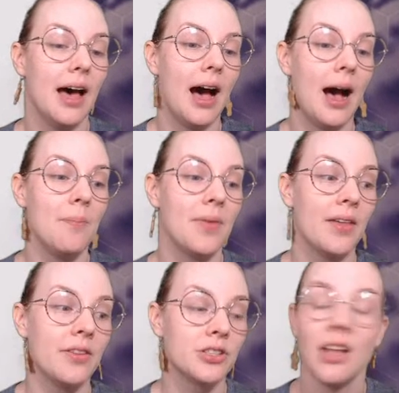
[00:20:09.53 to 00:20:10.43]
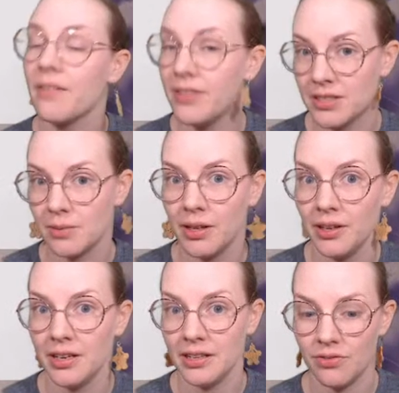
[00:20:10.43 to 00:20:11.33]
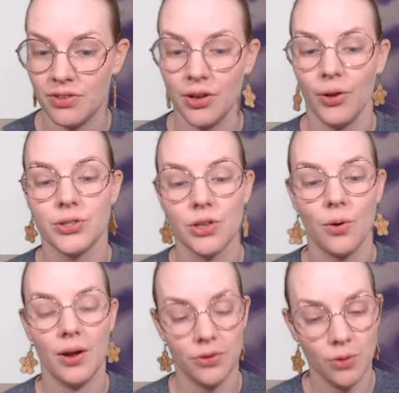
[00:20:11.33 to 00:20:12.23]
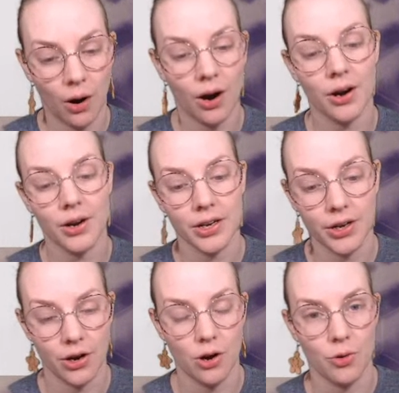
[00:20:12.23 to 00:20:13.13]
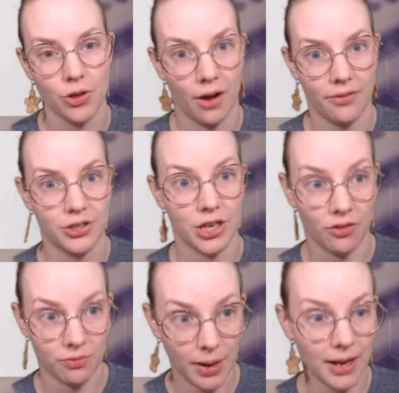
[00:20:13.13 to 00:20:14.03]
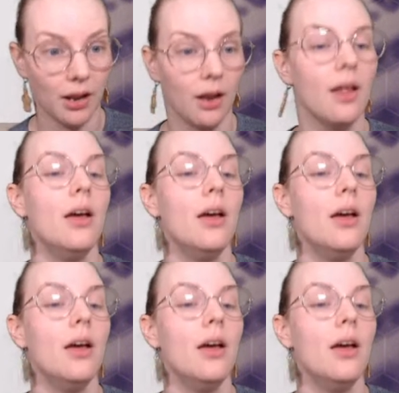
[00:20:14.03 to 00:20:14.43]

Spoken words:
And there's a lot of instability in the field. So if you are going to go with an off-the-shelf model,